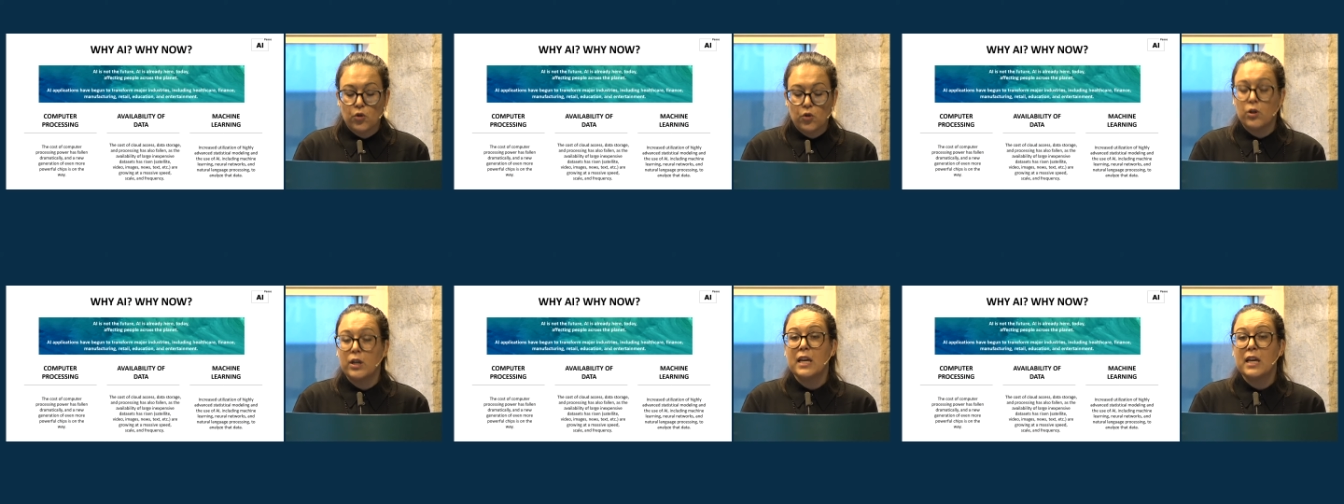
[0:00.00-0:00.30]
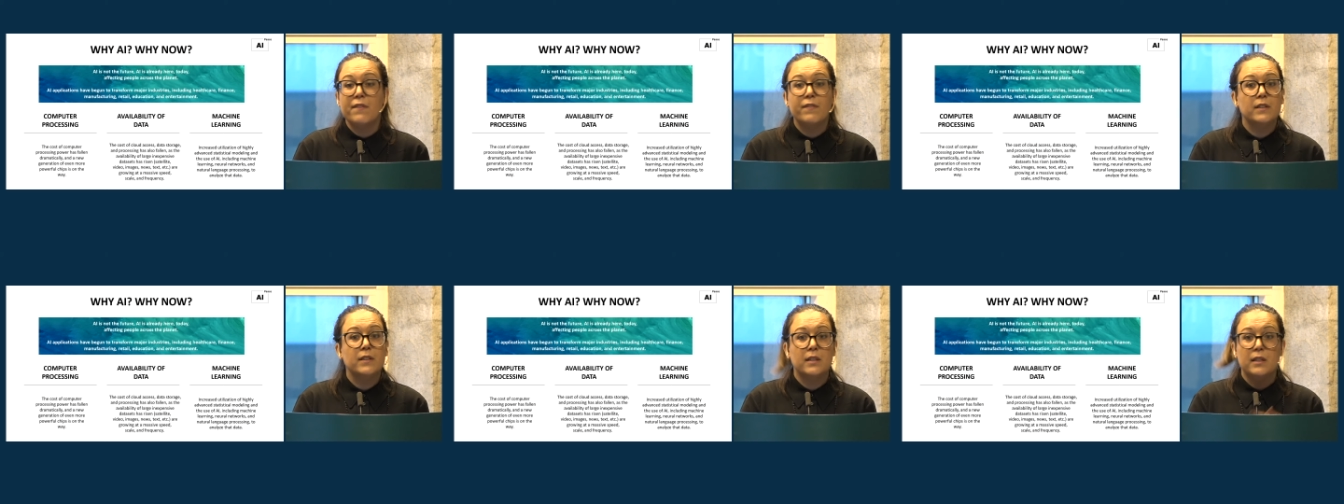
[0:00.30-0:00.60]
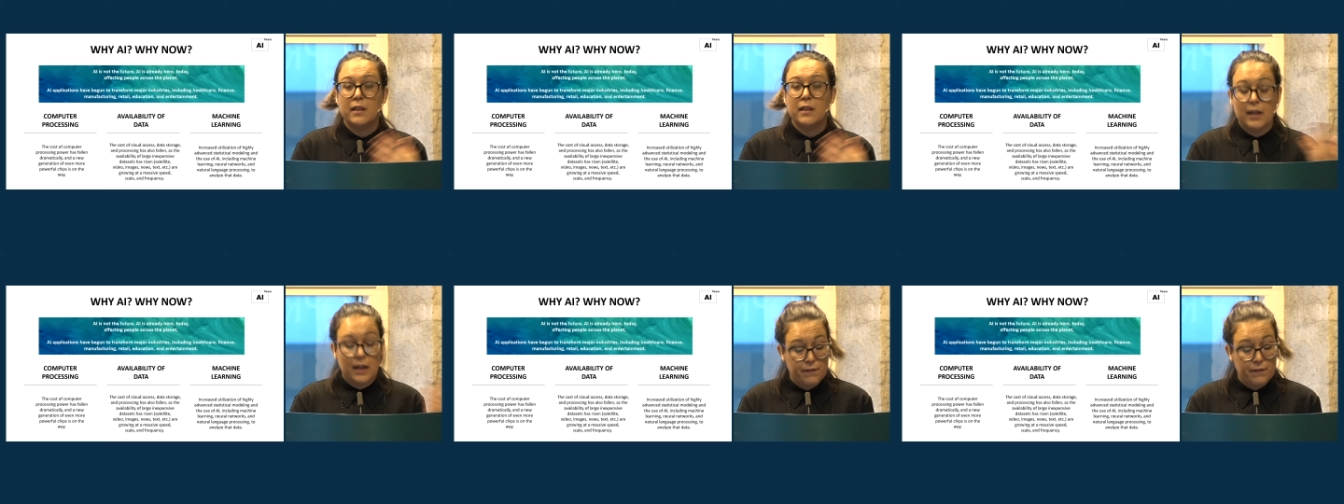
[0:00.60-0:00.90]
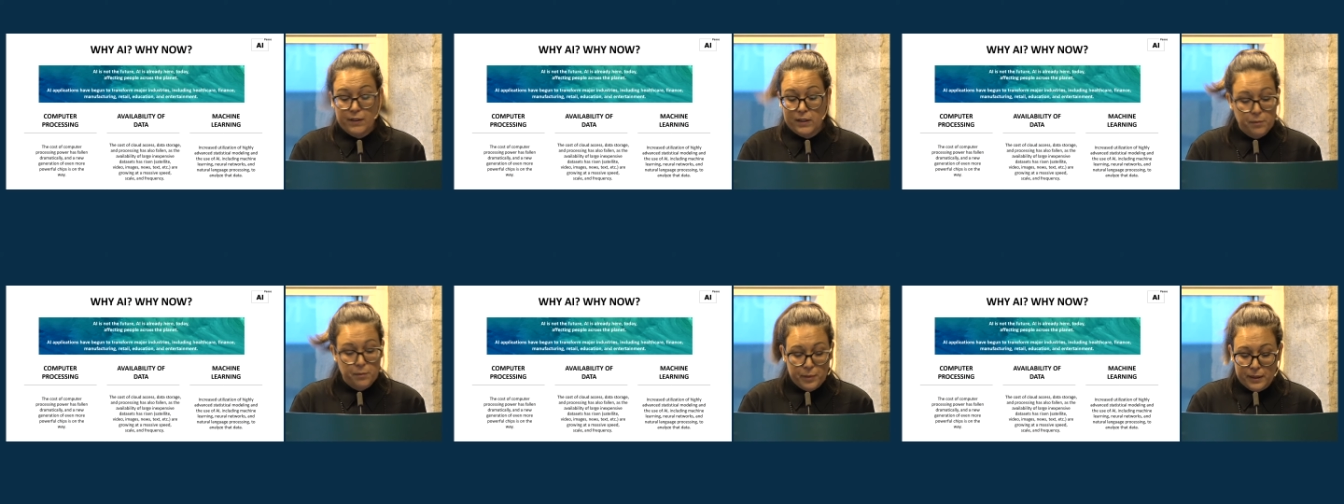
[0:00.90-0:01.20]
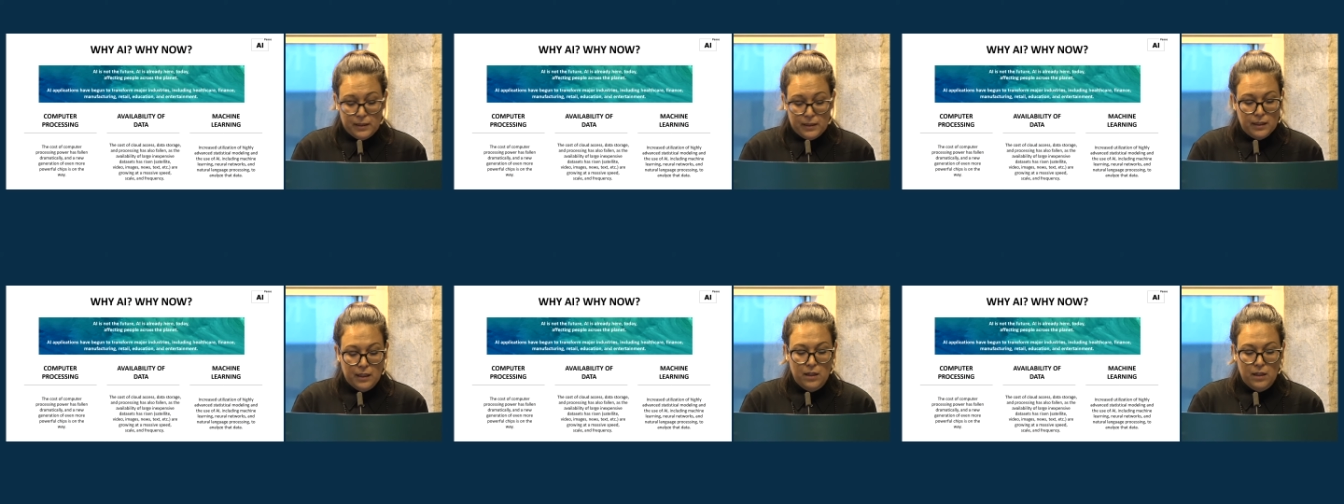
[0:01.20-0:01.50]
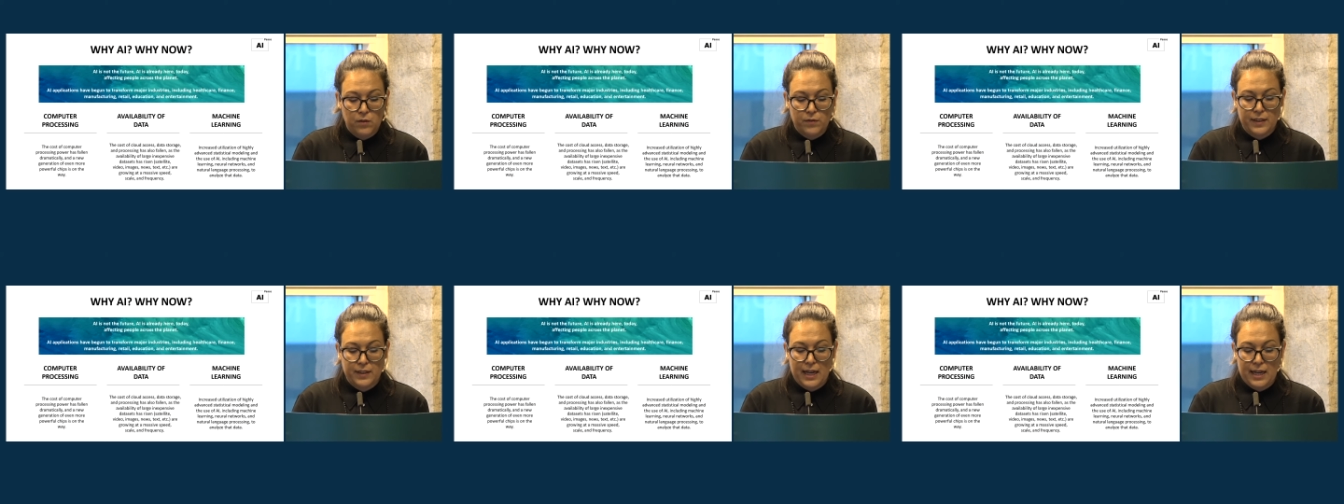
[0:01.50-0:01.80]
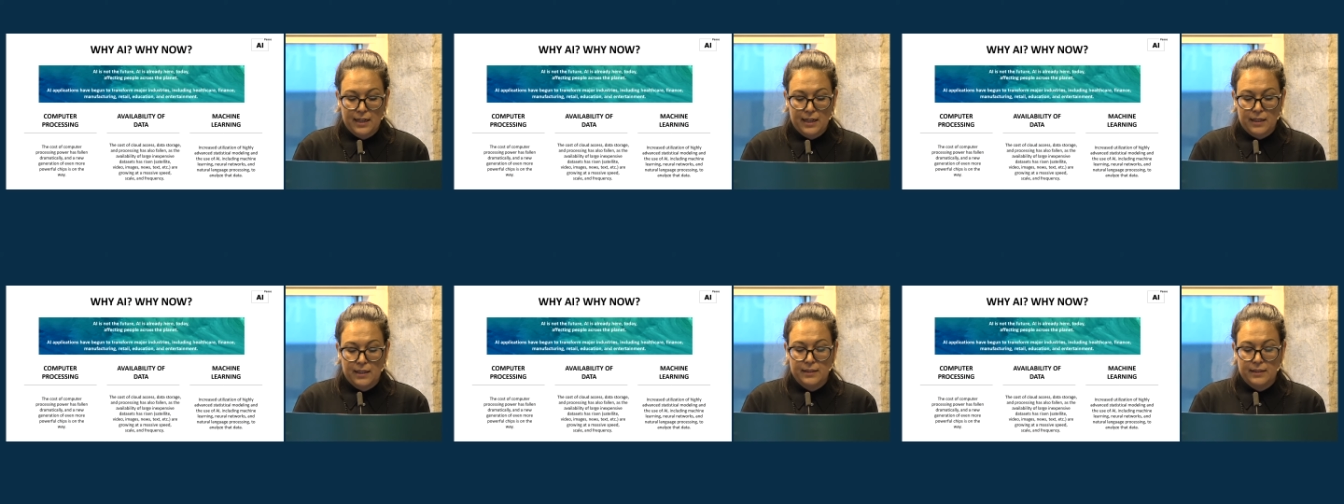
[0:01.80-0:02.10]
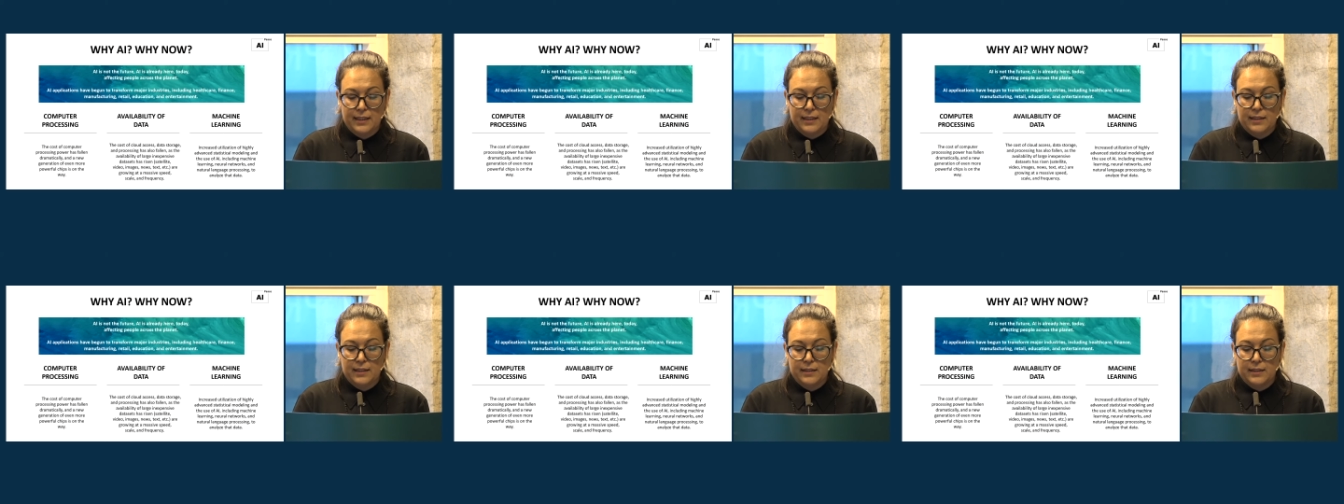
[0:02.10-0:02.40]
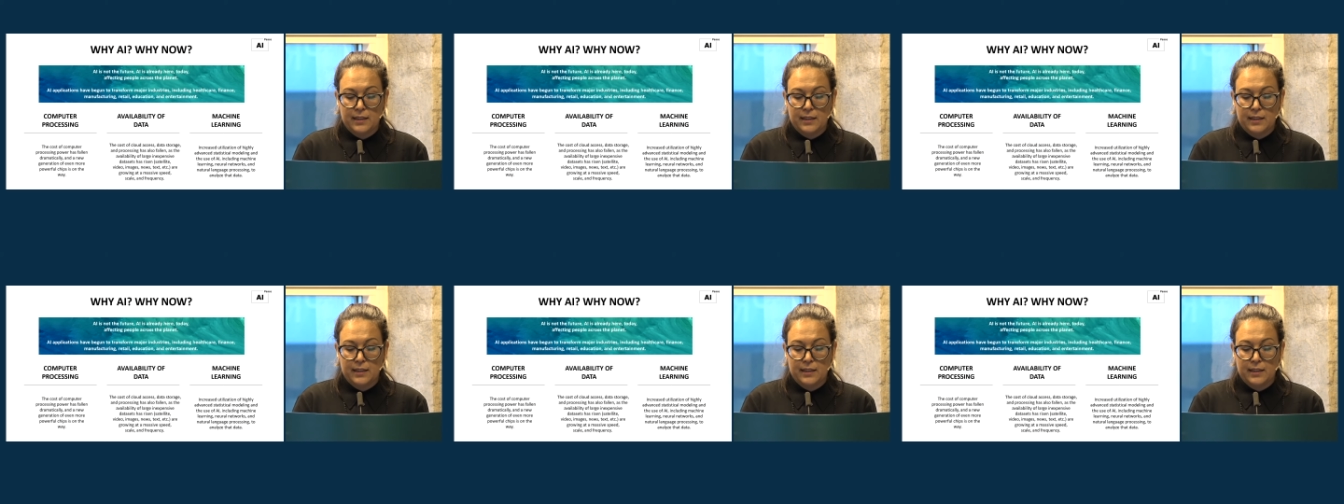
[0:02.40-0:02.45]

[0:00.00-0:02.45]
or even the availability of data, the,